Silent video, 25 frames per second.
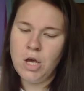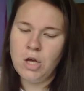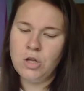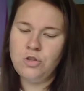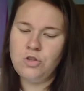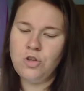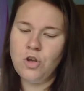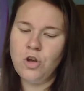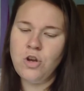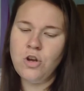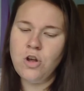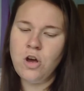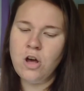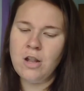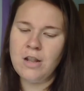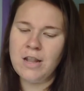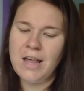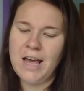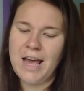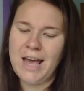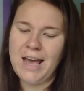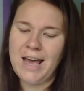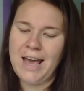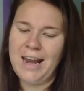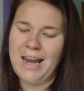Do not
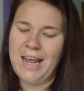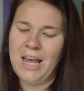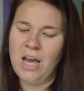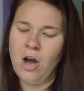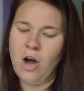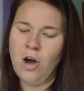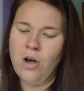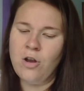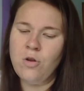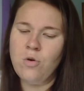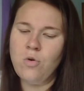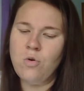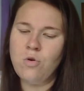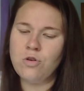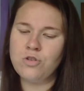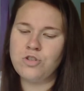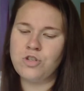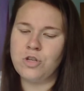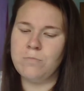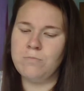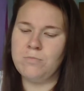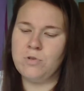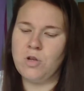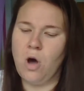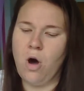let any
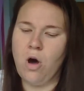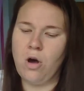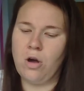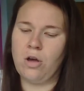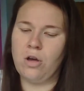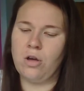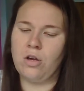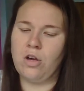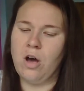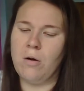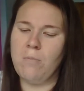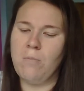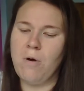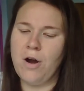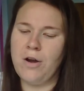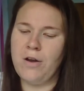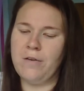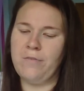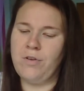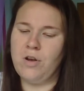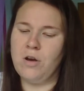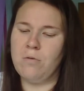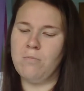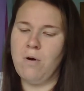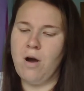unwholesome talk come out
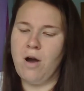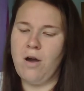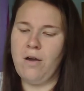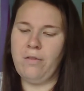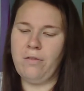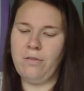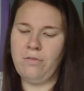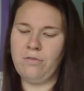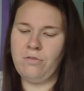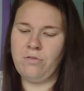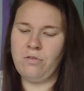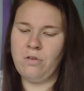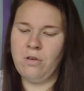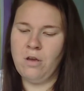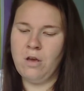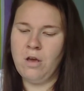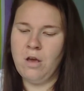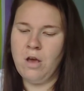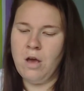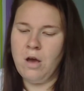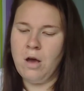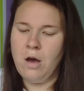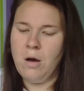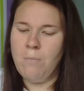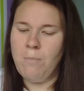of your mouths,
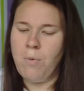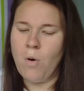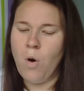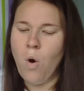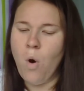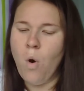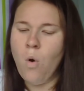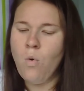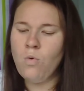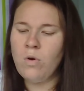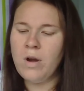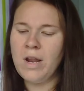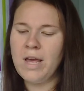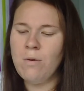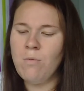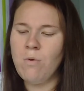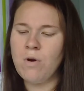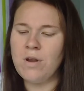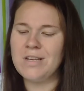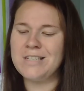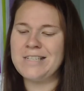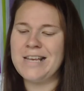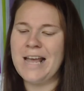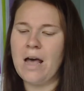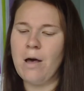but only what
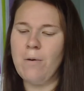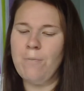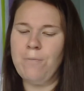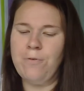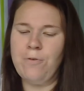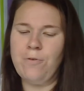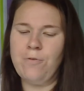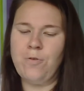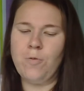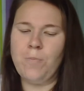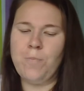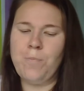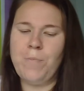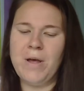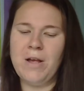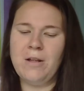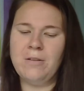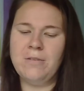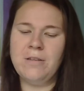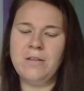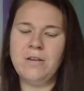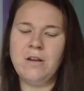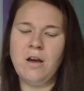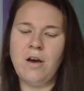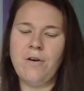is helpful for
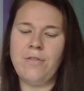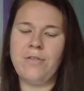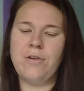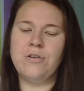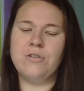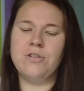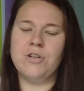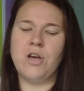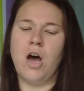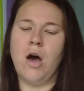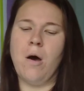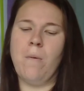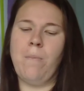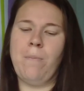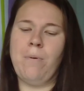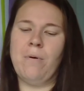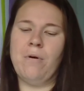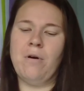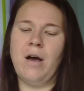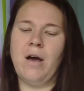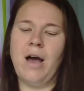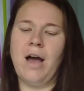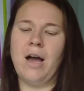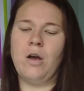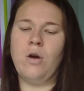building others up
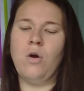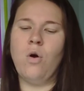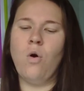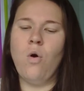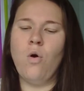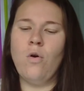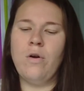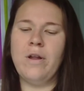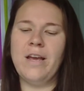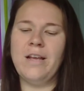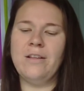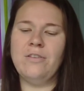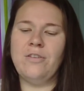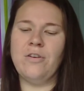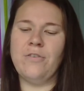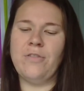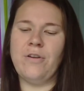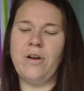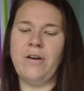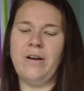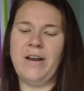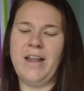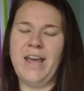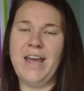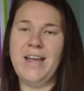according to
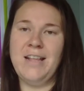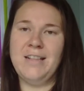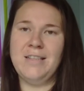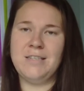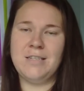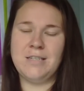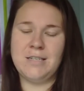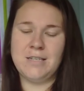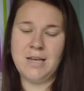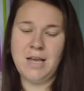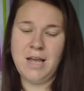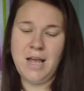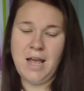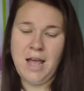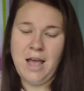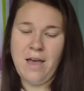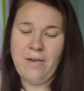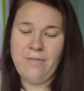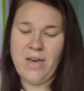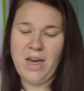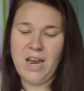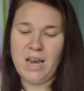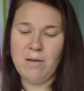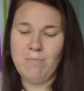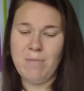their needs,
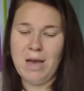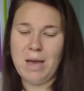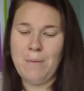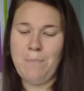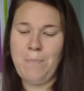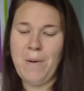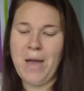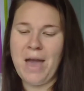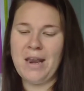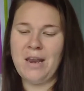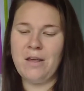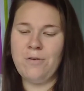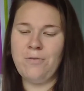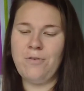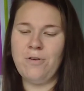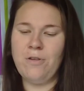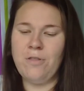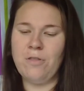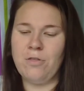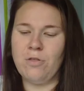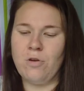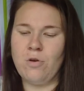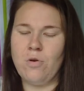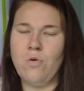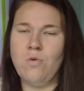that it may
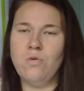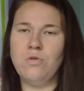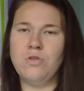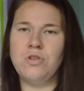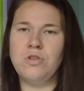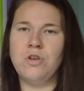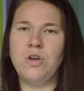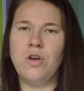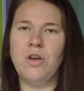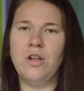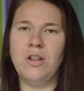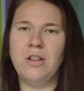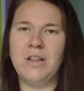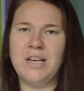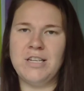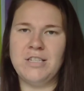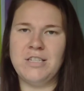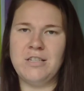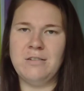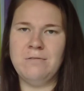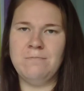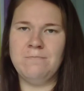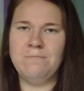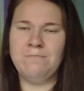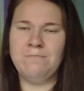benefit those who listen.